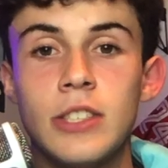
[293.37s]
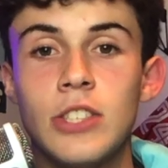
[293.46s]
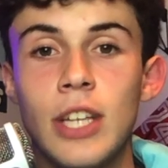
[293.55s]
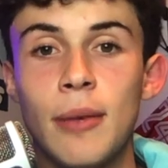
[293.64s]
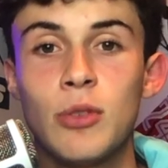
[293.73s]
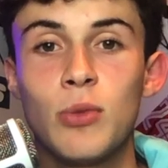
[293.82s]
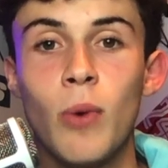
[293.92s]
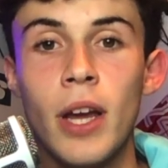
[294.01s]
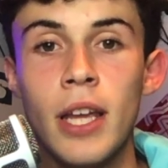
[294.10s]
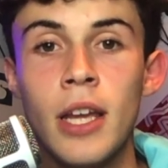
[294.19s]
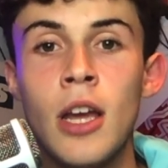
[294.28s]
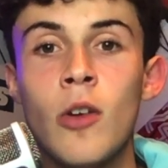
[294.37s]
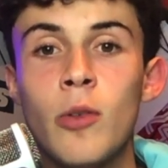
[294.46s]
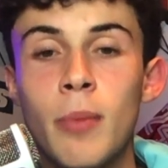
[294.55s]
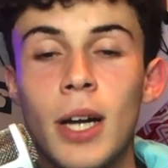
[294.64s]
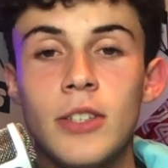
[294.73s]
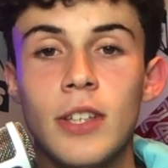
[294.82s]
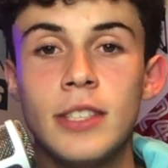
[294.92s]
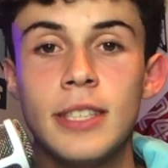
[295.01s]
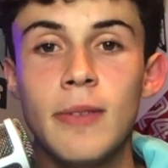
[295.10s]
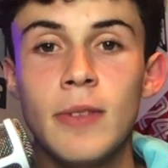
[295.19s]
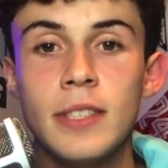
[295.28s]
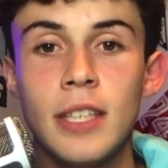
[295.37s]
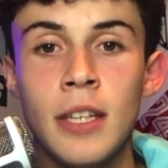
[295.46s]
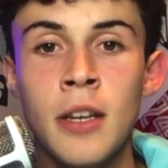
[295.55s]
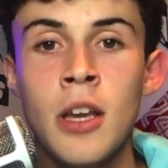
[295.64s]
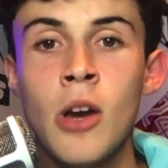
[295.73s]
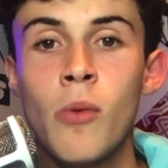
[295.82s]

James White, Ramondre Stevenson.